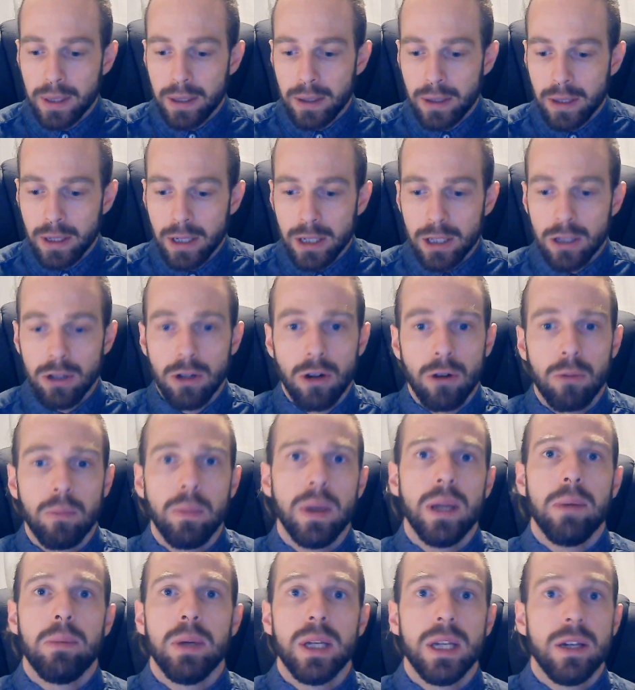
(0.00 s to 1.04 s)

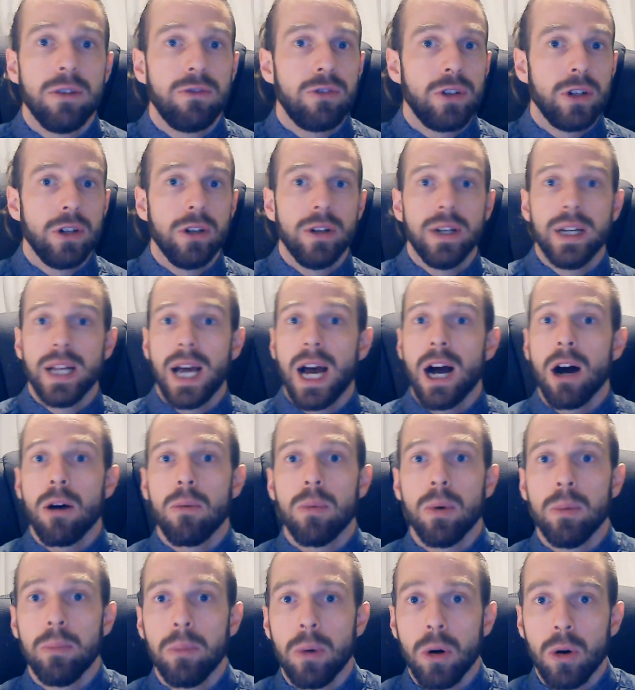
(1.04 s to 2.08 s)
maybe if you're in
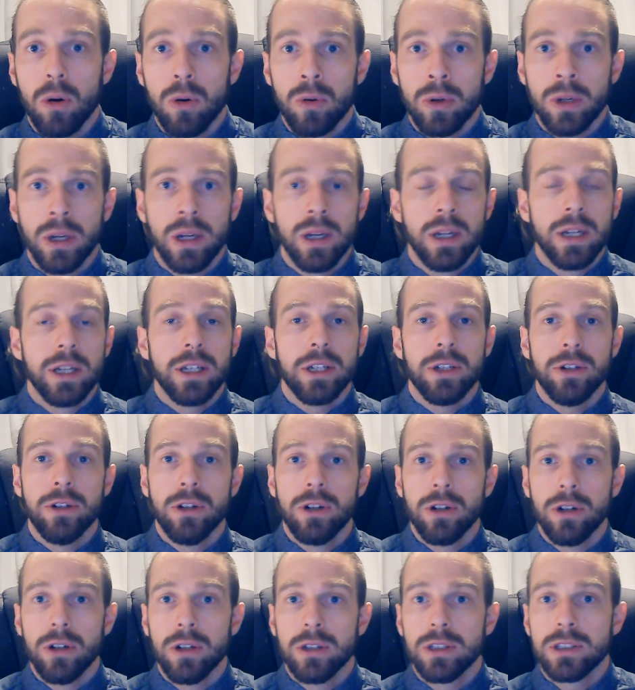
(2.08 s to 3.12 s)
album mode,
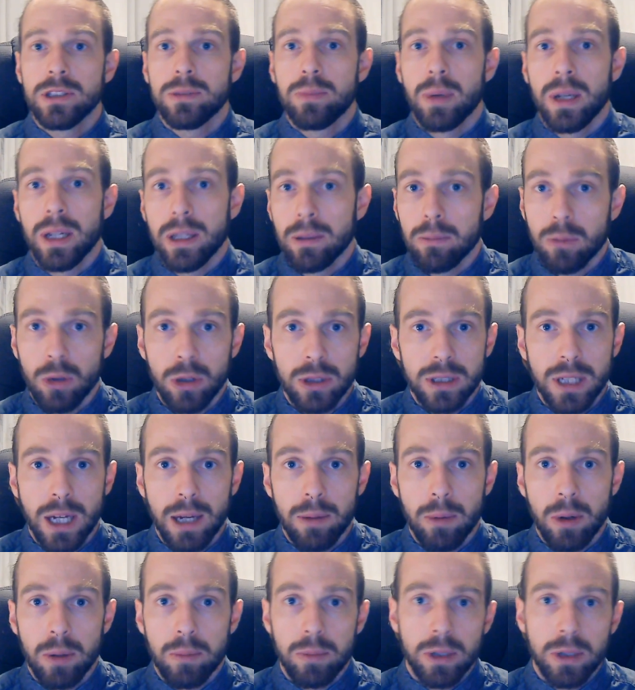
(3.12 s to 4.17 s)
you're spending more
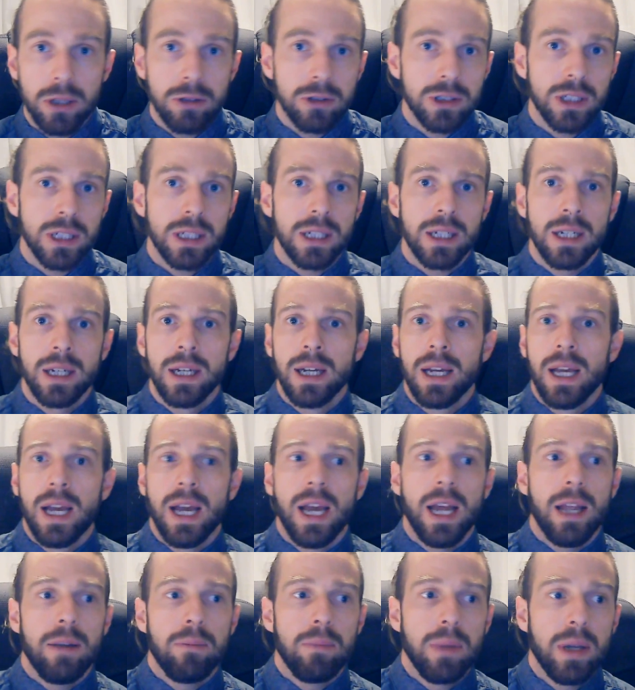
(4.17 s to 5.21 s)
time on music,
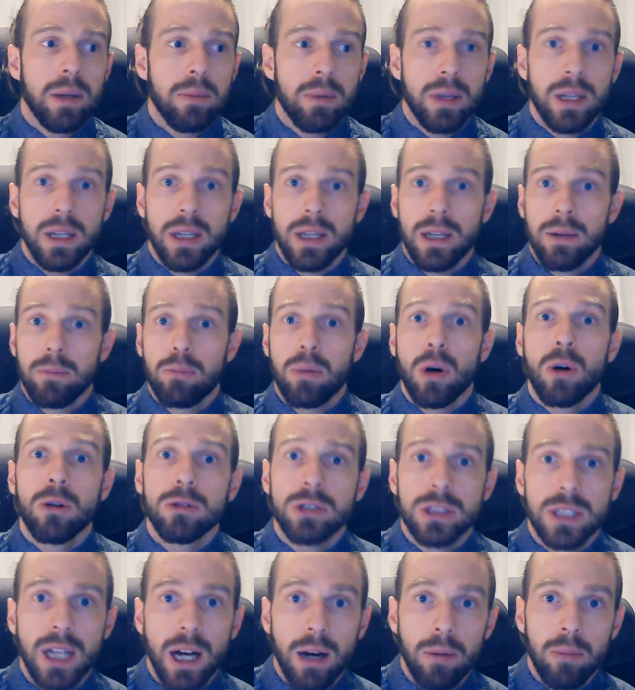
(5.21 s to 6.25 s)
and maybe
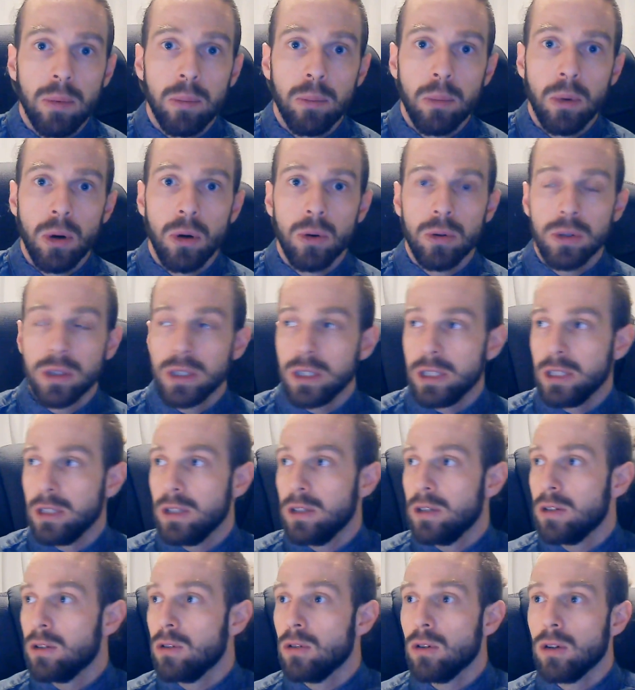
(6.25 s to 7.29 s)
post-album mode
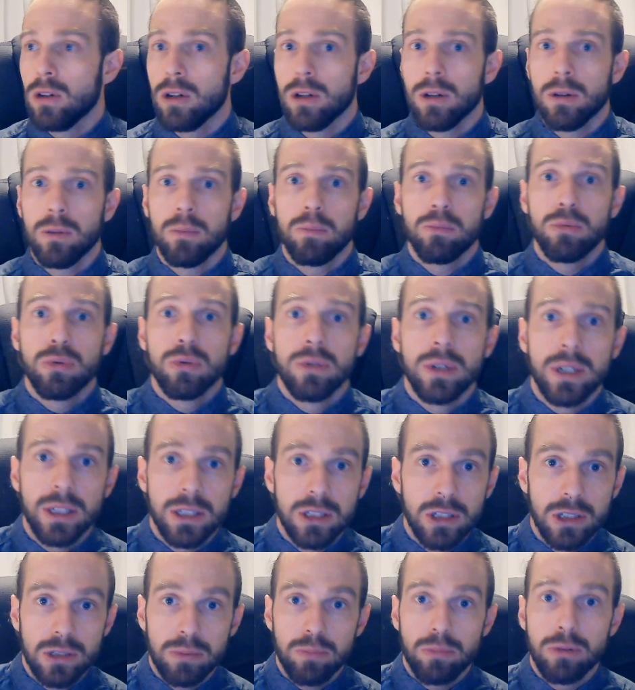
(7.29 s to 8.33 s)
or
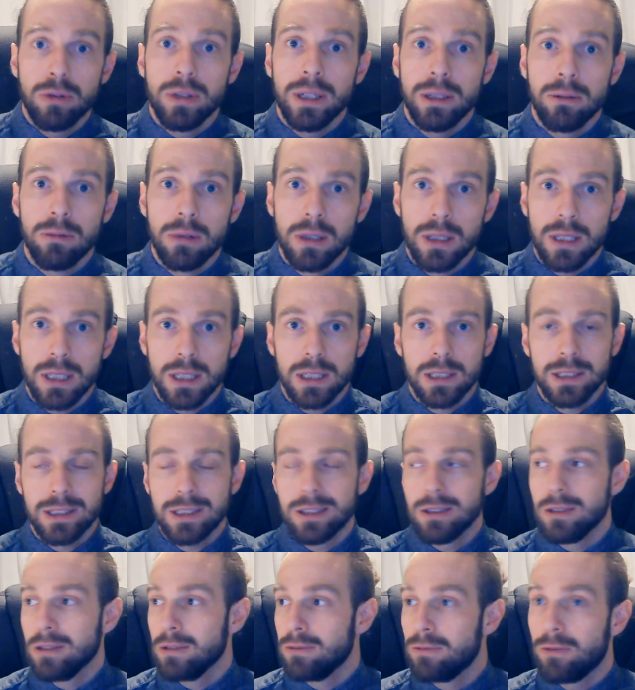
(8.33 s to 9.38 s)
pre-release,
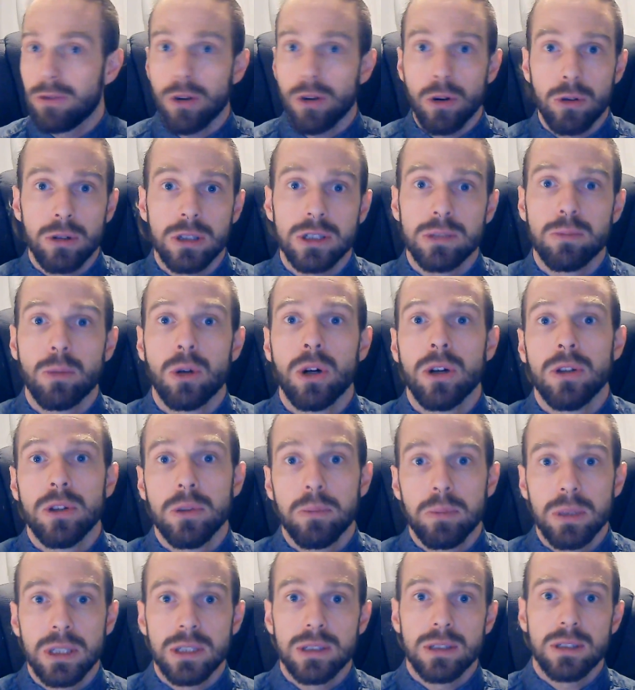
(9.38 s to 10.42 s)
you're focused more on the
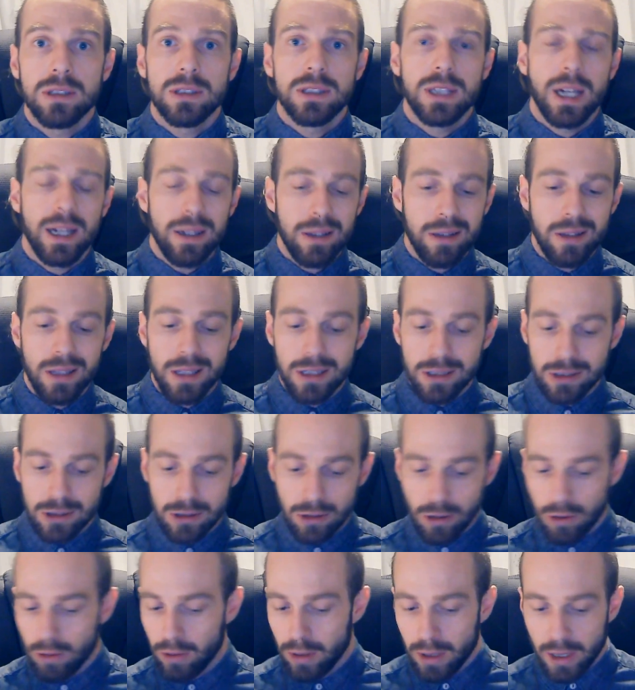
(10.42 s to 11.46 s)
business side of things.
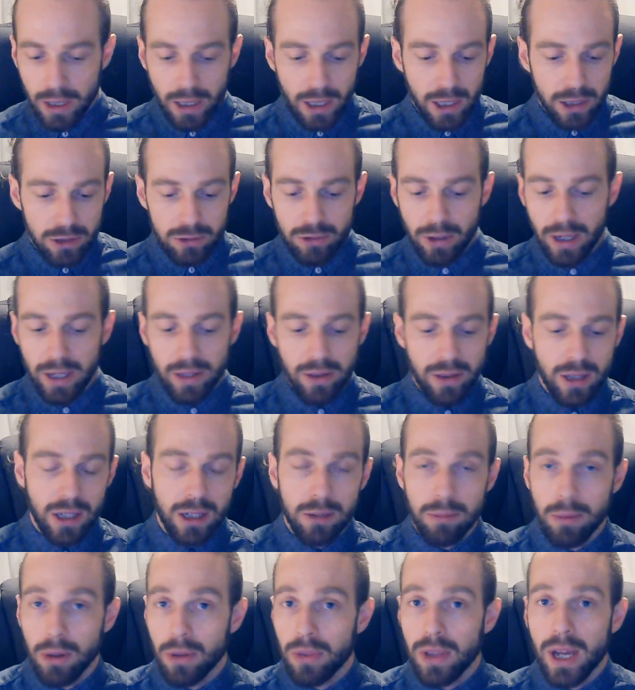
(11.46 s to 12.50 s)
So try and think
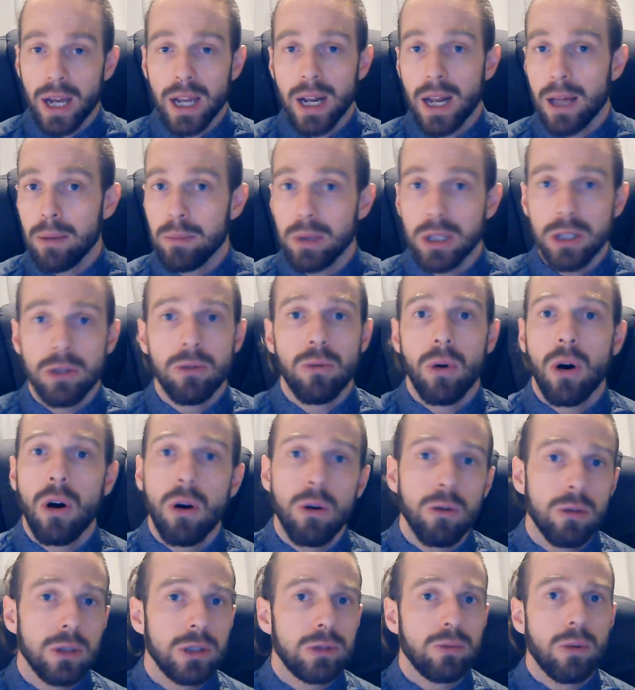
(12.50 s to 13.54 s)
about that. I mean, you
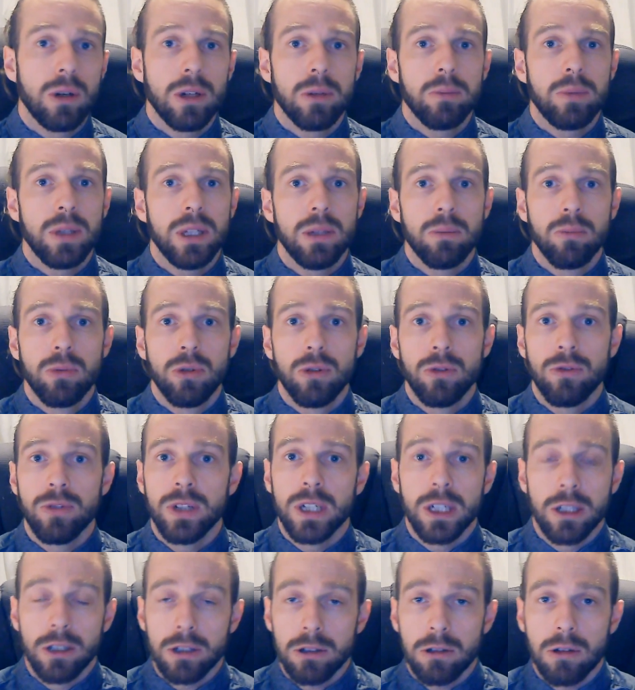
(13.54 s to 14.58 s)
always want to be improving
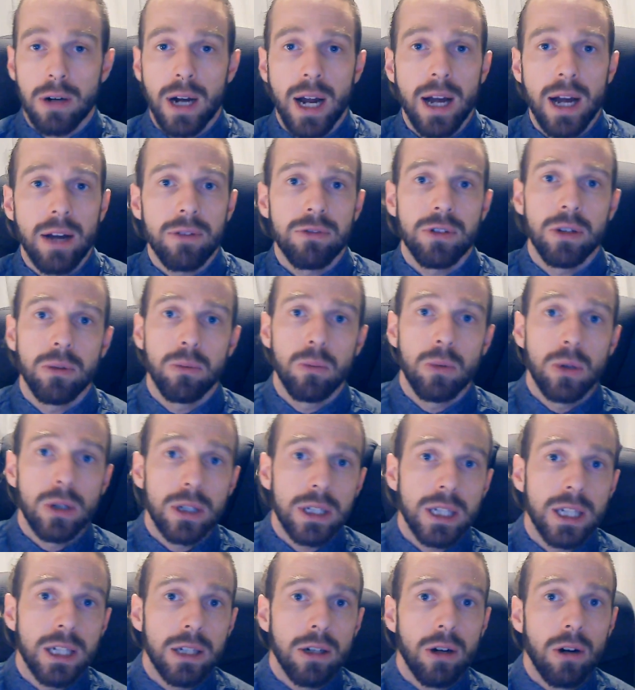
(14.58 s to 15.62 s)
your craft and
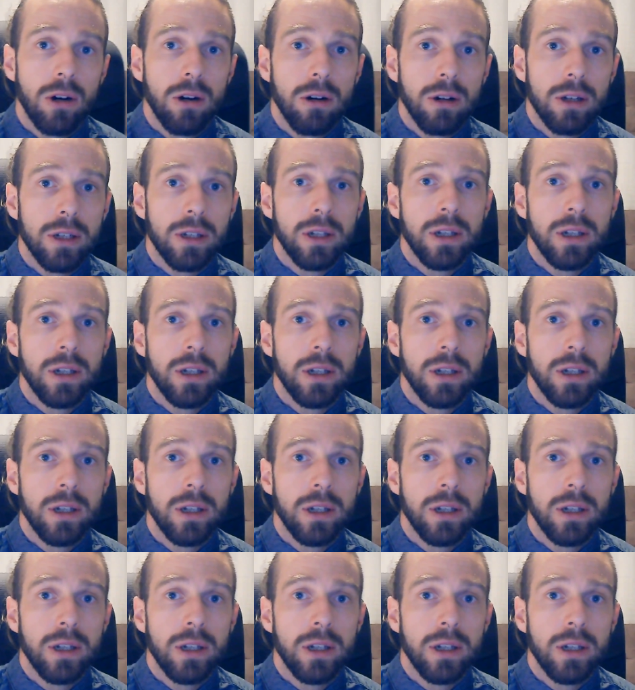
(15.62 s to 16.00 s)
working on